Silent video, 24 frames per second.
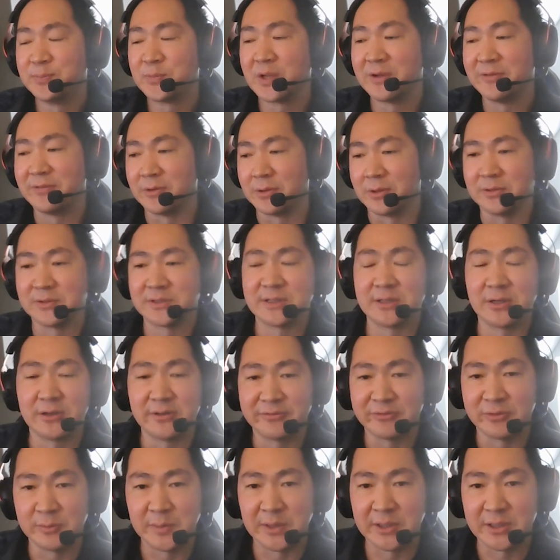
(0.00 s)
for those that aren't
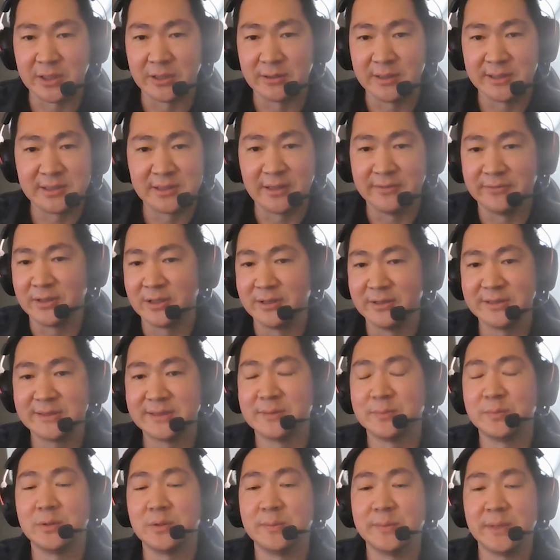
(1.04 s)
familiar, it's a very
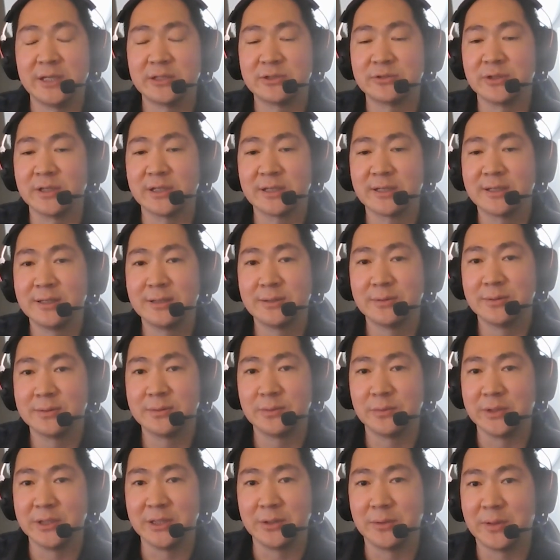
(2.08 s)
simple metric
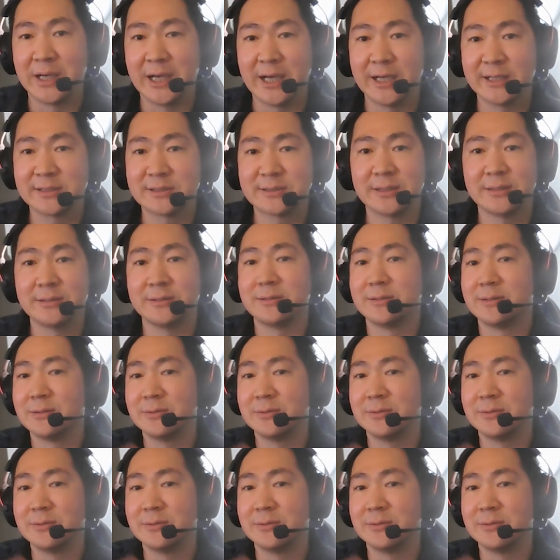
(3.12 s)
where you ask,